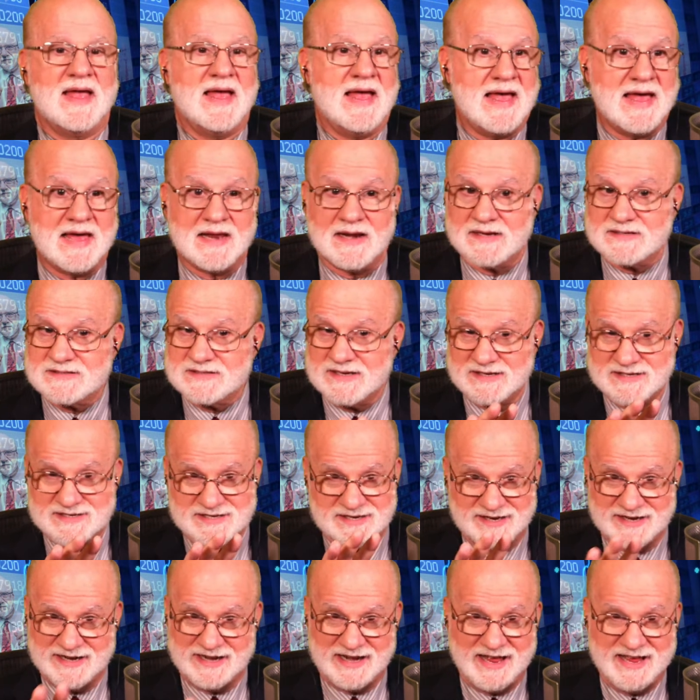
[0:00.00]
And as I
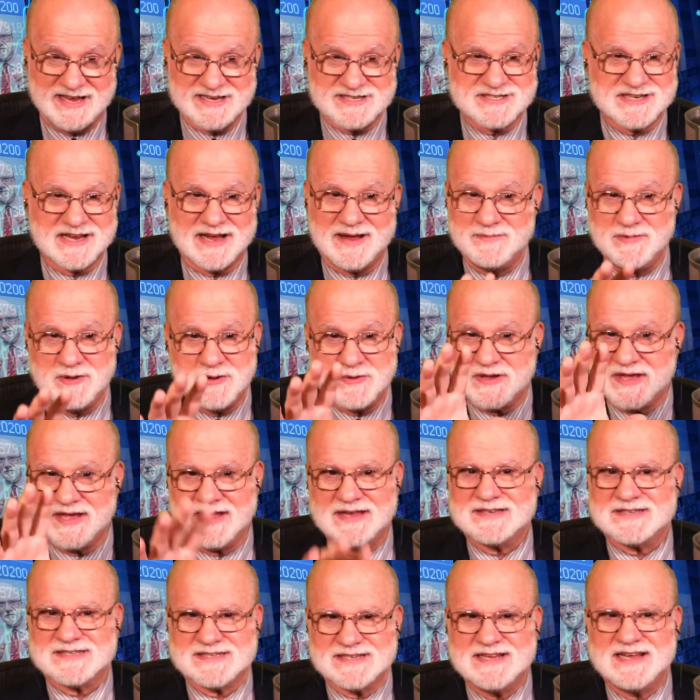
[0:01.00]
said last time, you
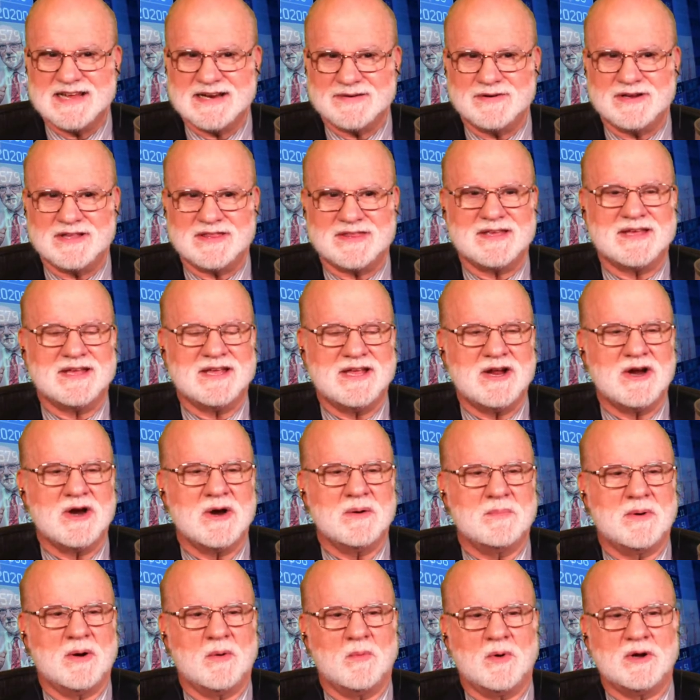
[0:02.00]
can't see everything here,
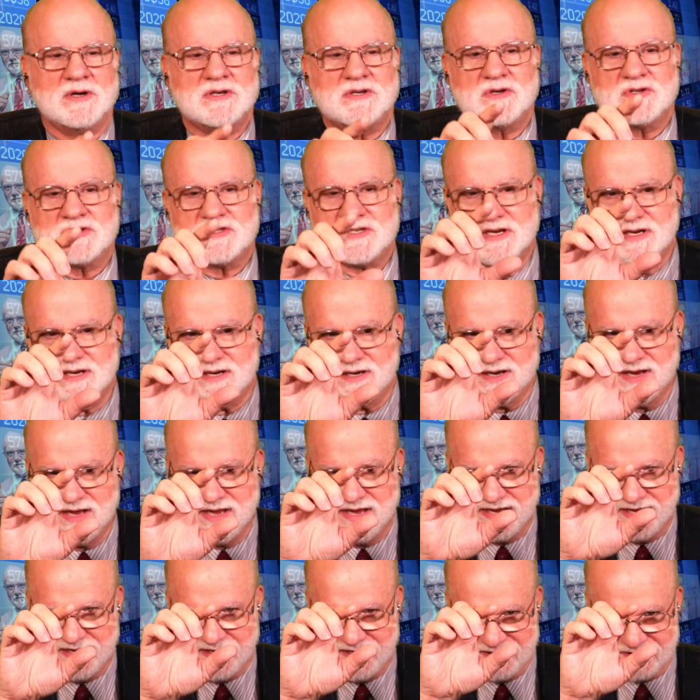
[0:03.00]
but what you're seeing
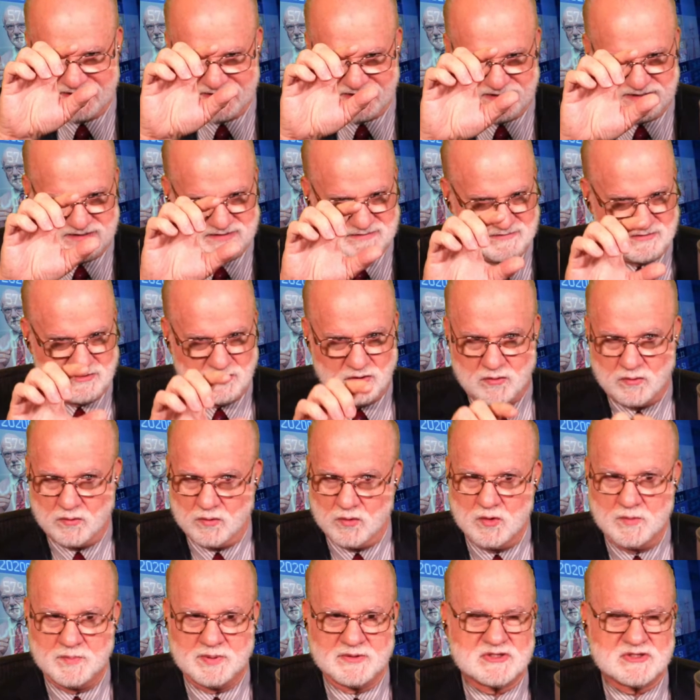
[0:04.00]
is a group of